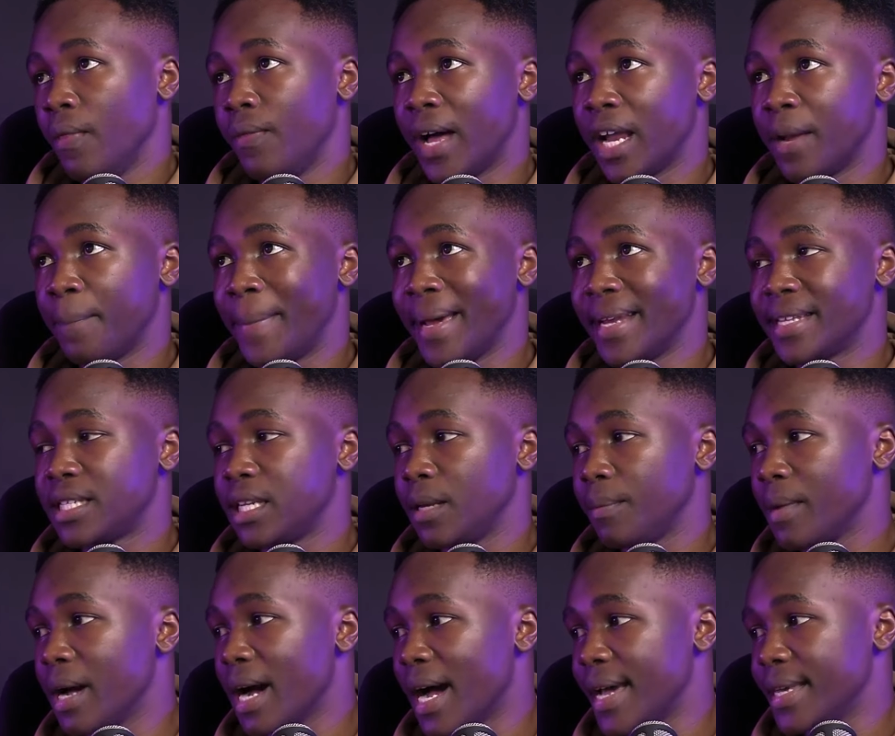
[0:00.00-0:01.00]
Third bet
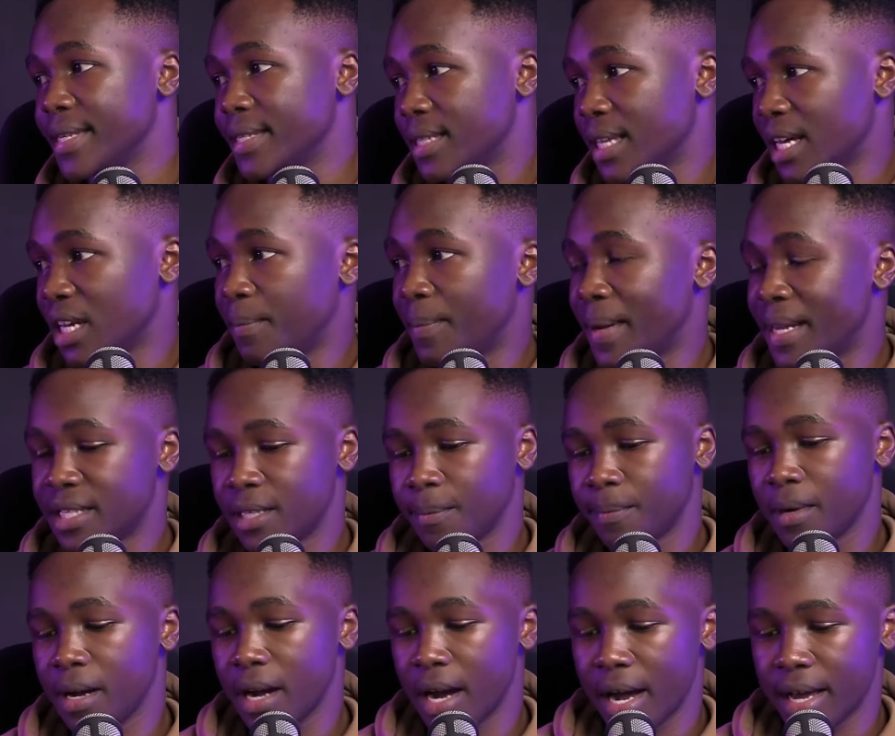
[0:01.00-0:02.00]
slip, guys. Third bet
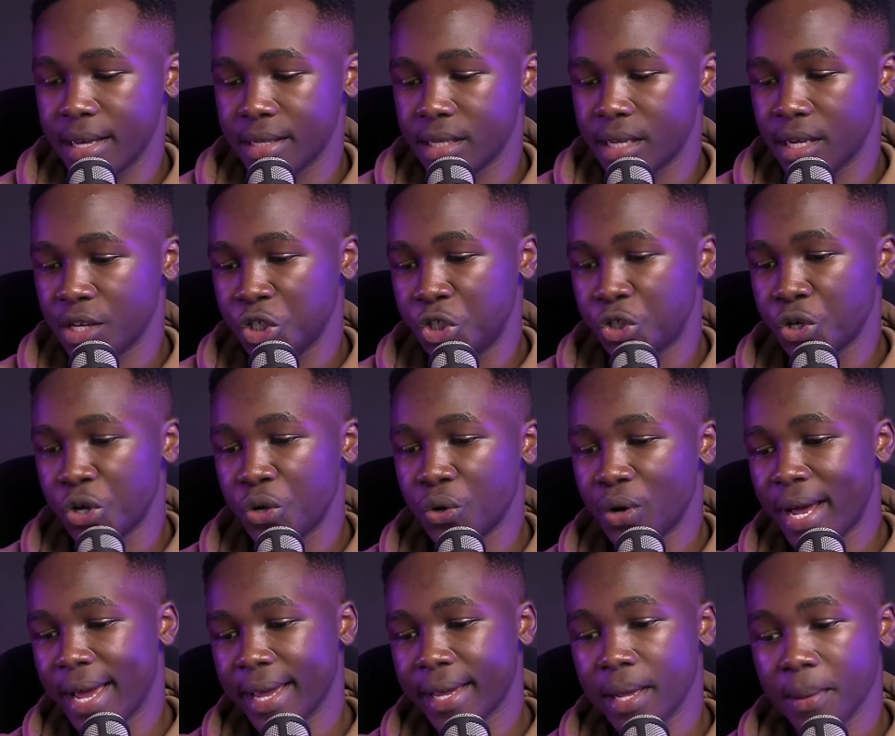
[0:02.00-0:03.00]
slip, guys. Ensure you
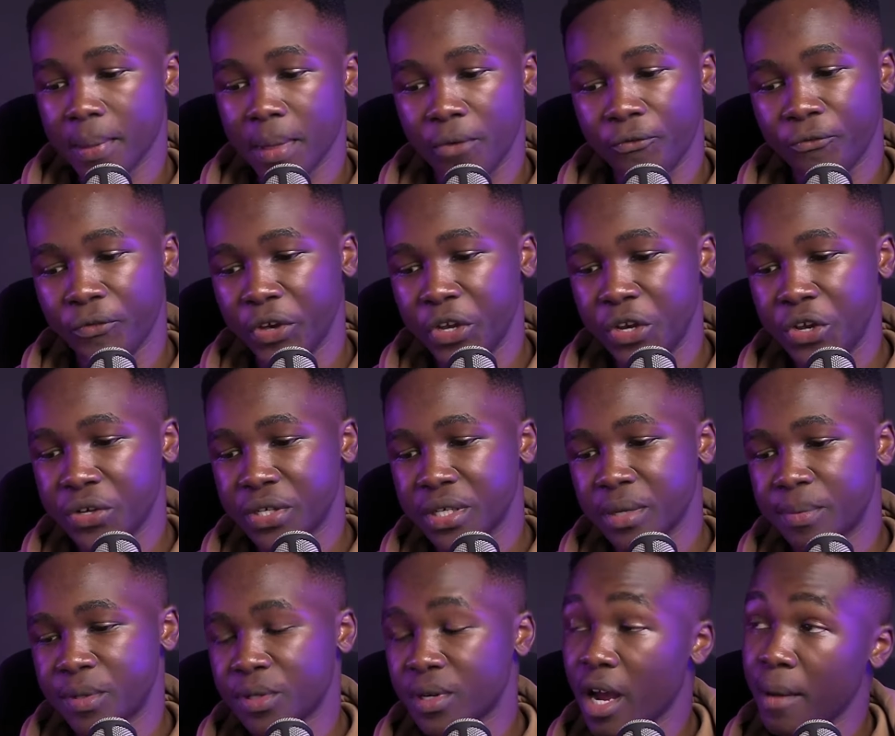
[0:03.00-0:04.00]
liking the video,
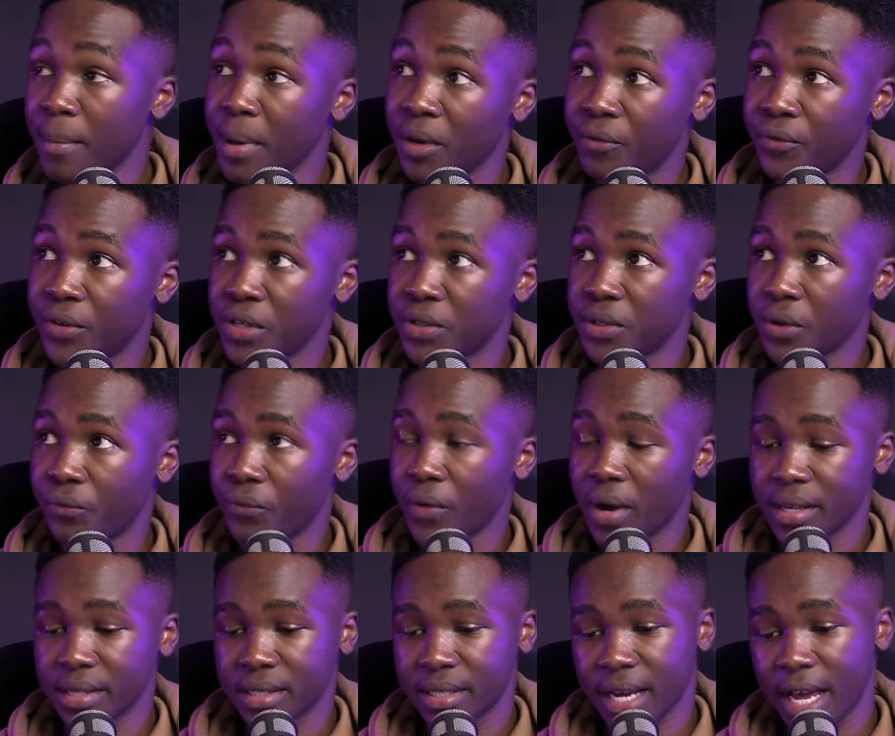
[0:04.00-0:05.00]
subscribing if it is your
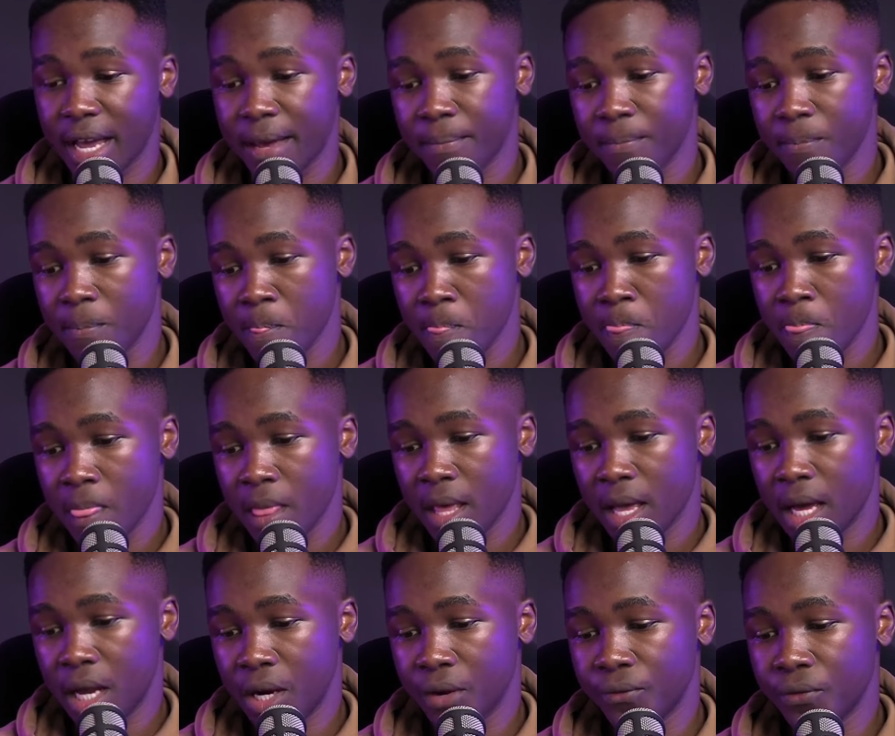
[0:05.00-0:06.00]
first time,
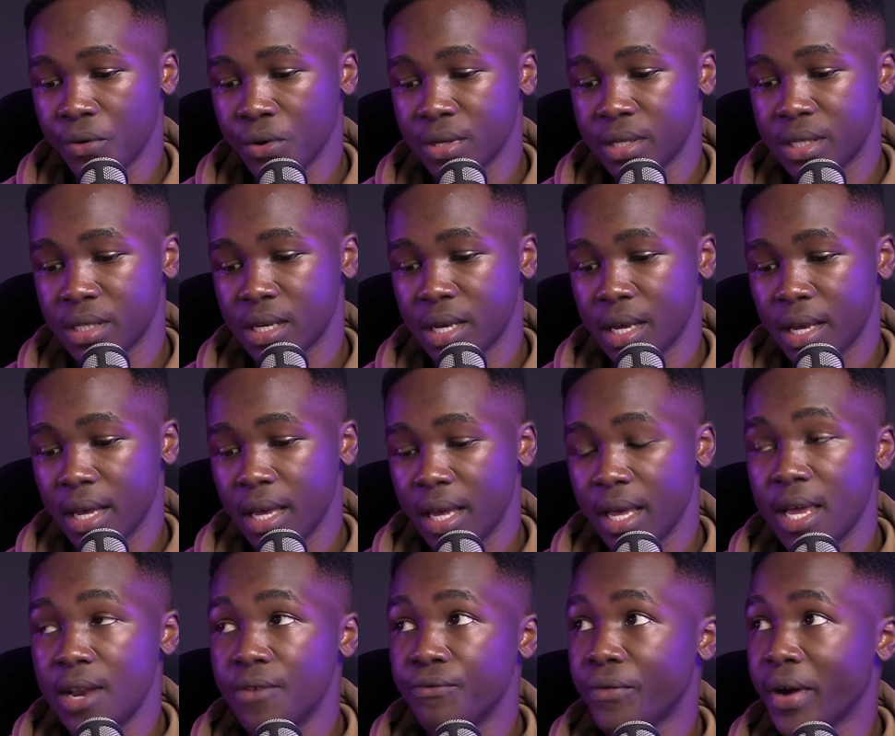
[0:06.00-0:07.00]
and of course,
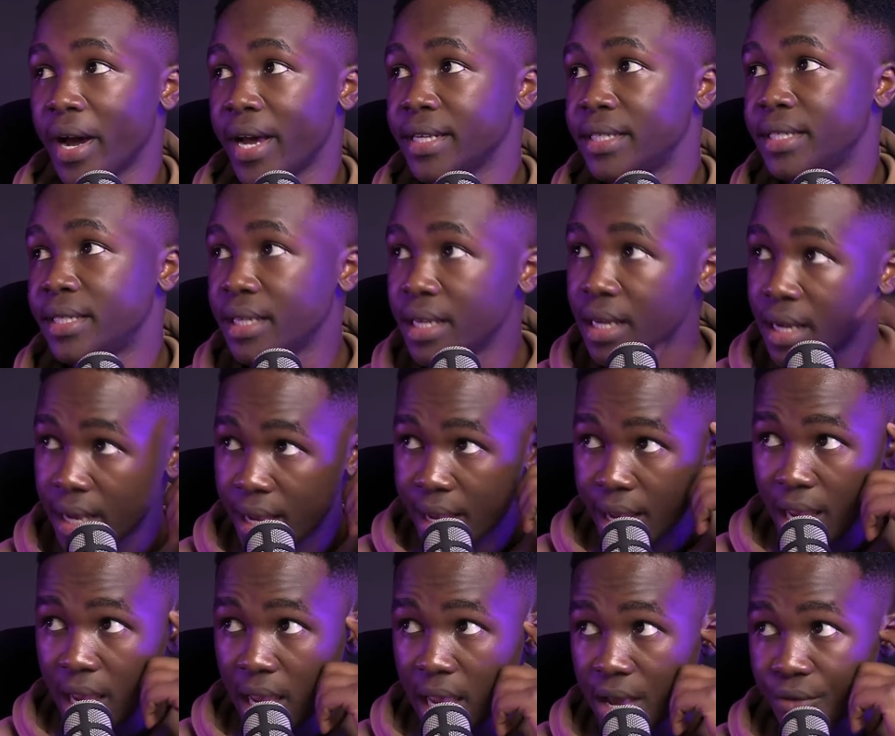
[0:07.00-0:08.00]
invite
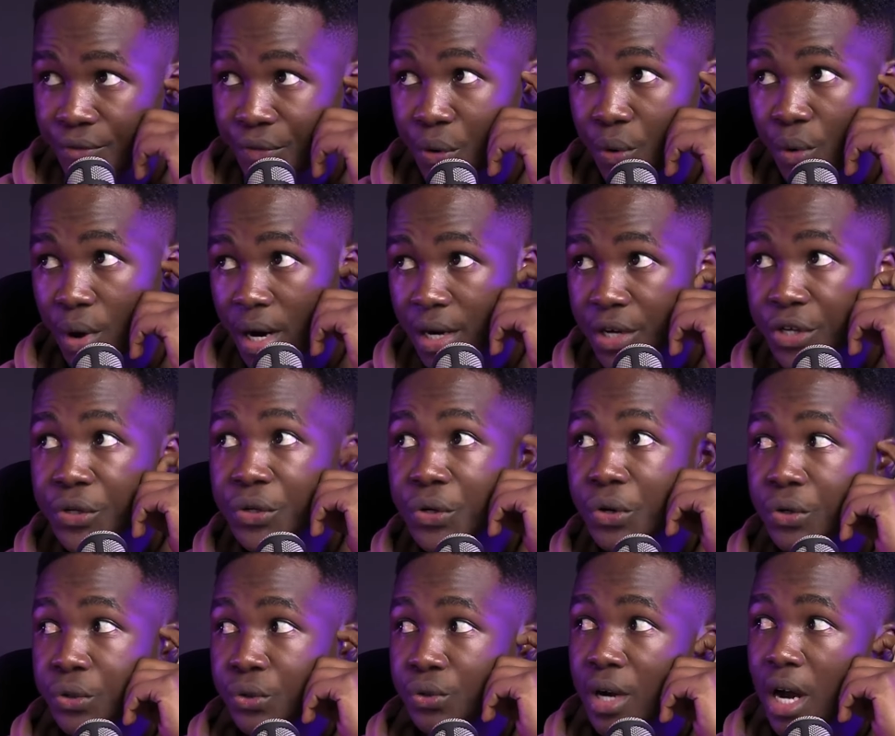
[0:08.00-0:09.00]
everyone, you
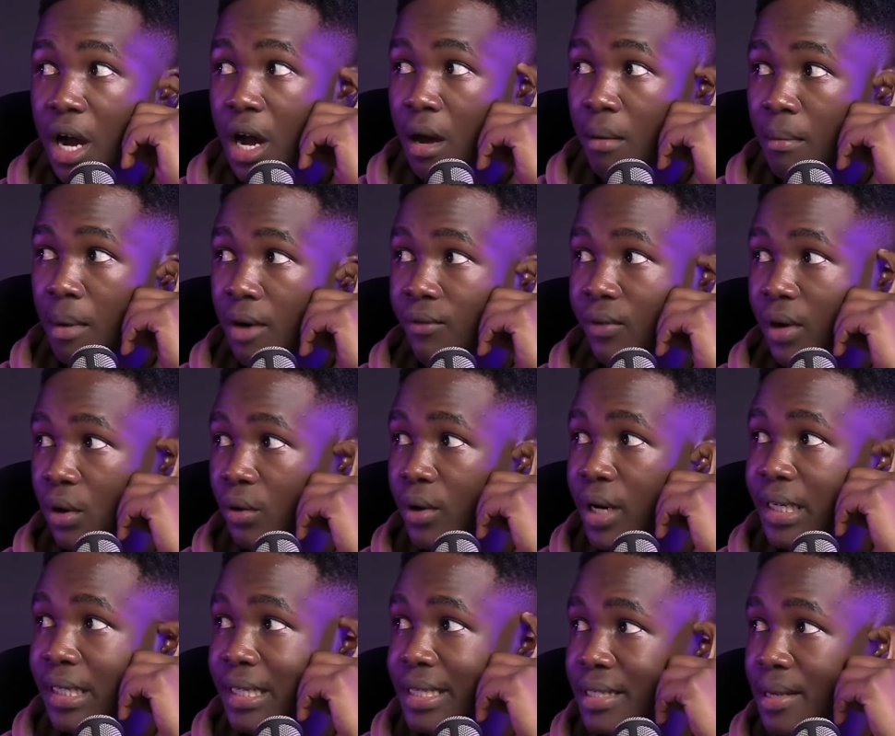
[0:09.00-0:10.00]
know, to come have a look
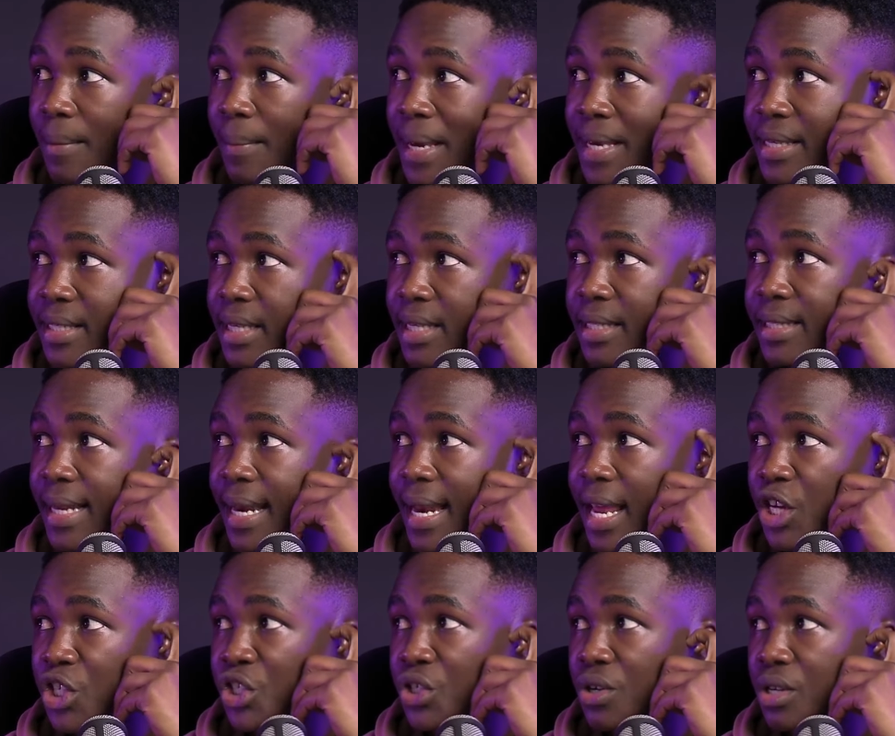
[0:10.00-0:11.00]
at these amazing
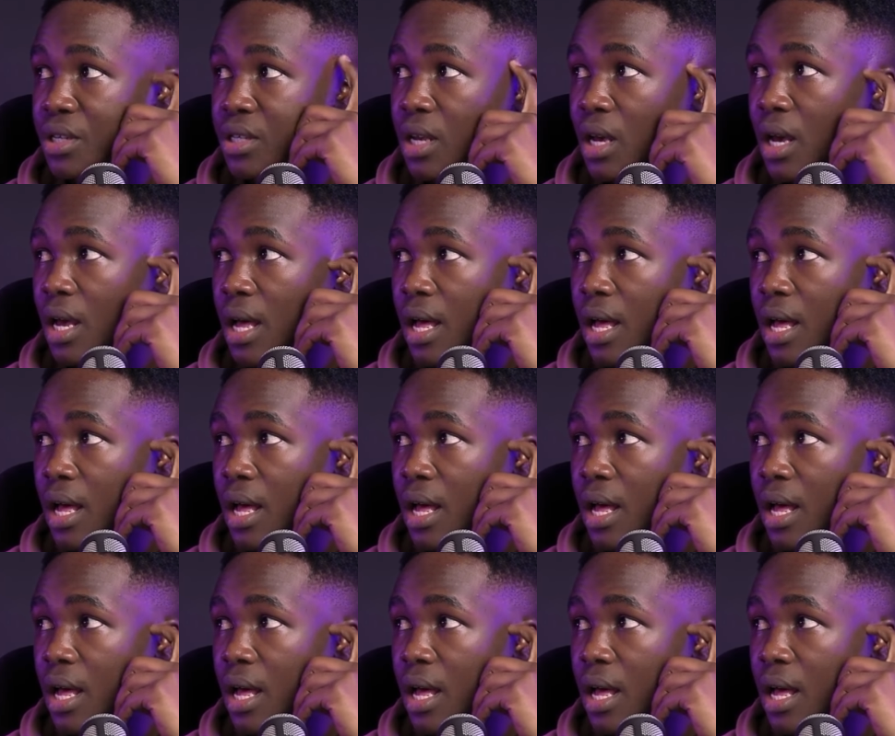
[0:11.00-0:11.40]
selections.